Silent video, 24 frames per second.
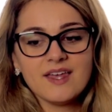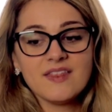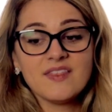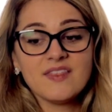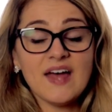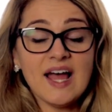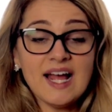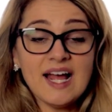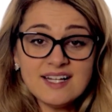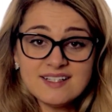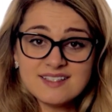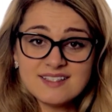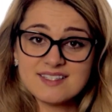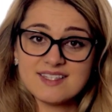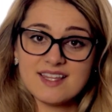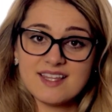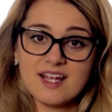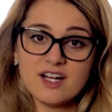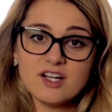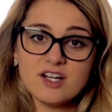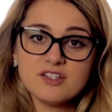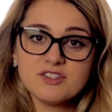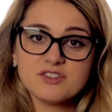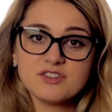That's
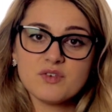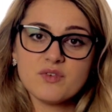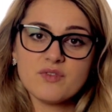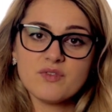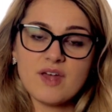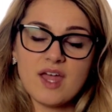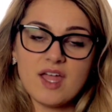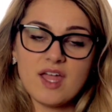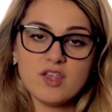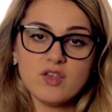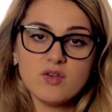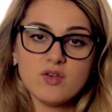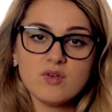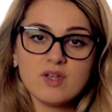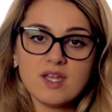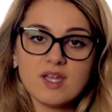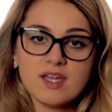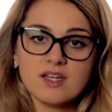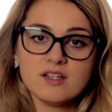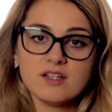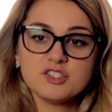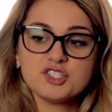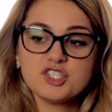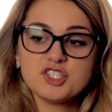there so that you
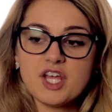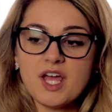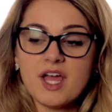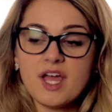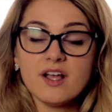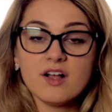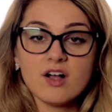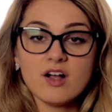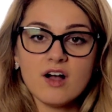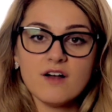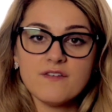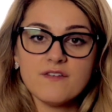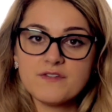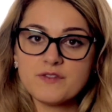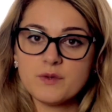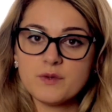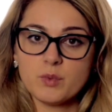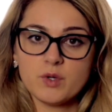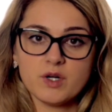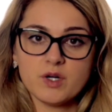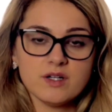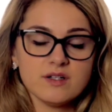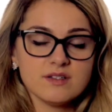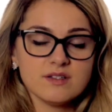can check off the
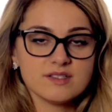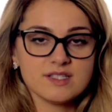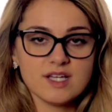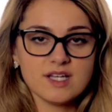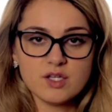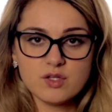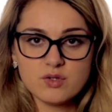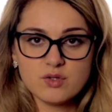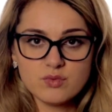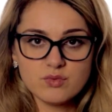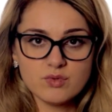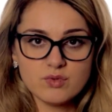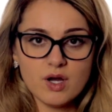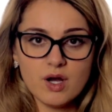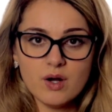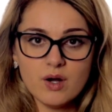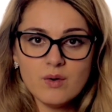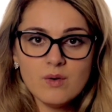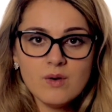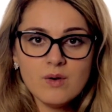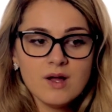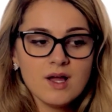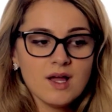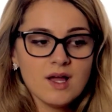words that you
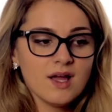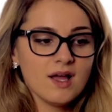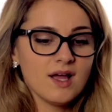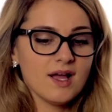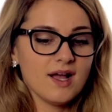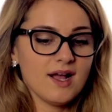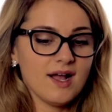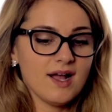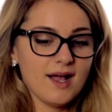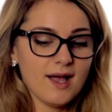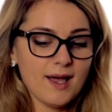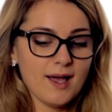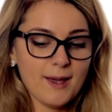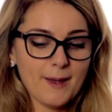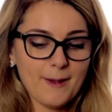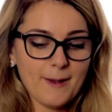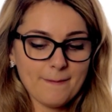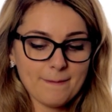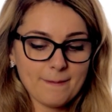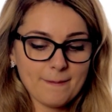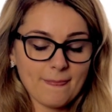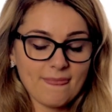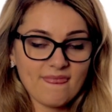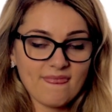know,
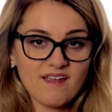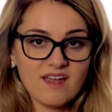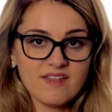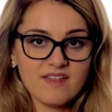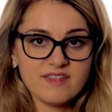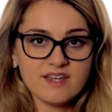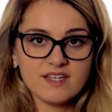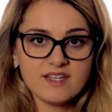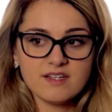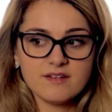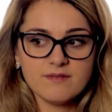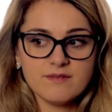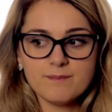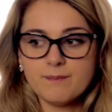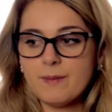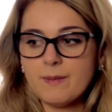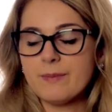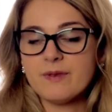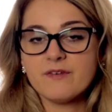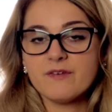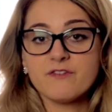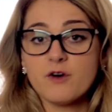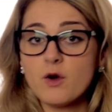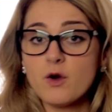and then
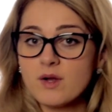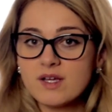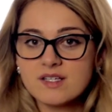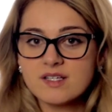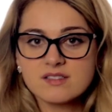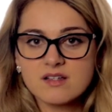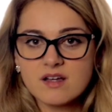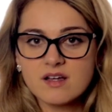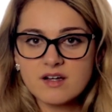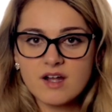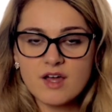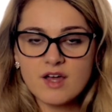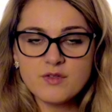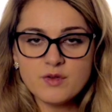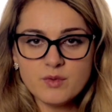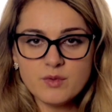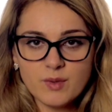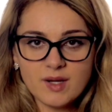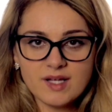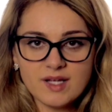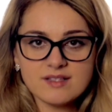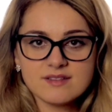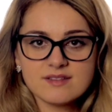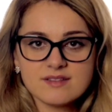maybe focus on other
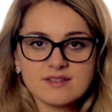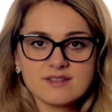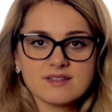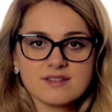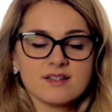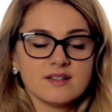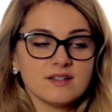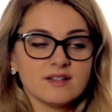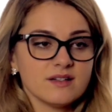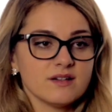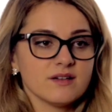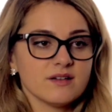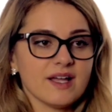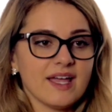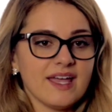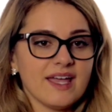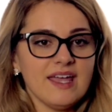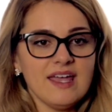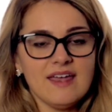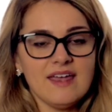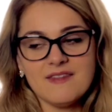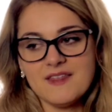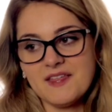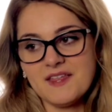ones,
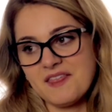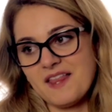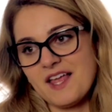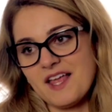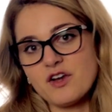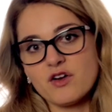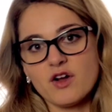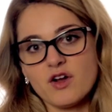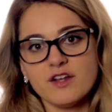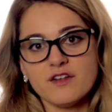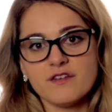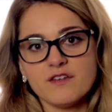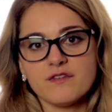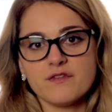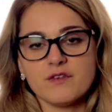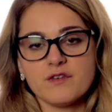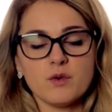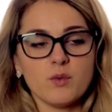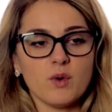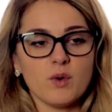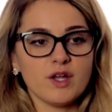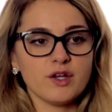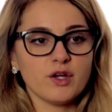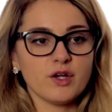okay? And then later on, if
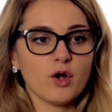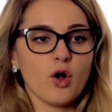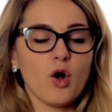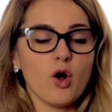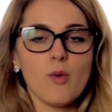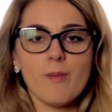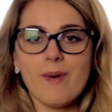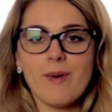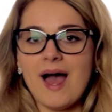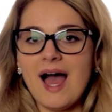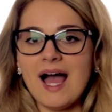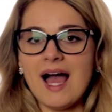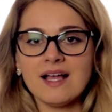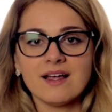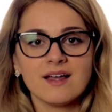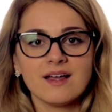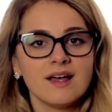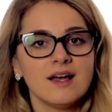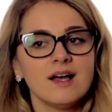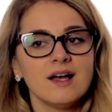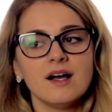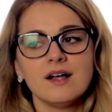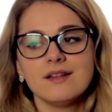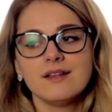you want to go back,
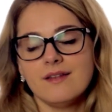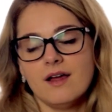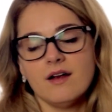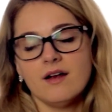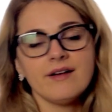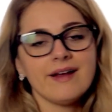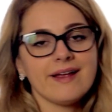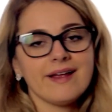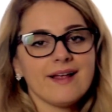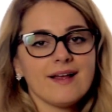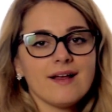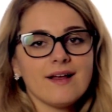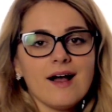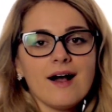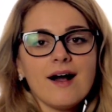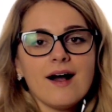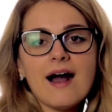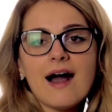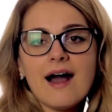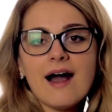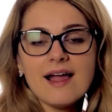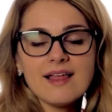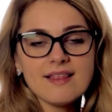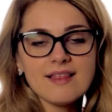all right,
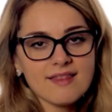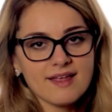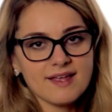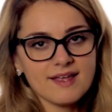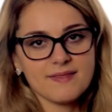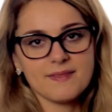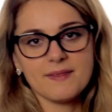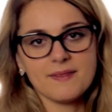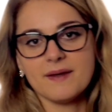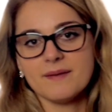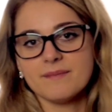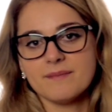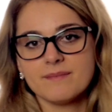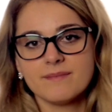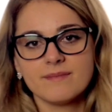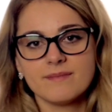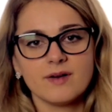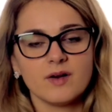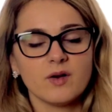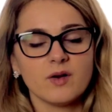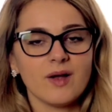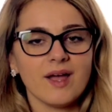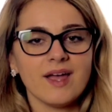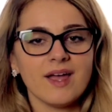highlight them,
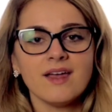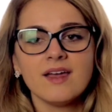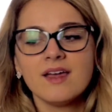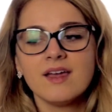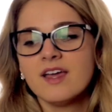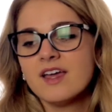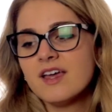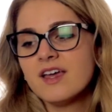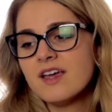okay?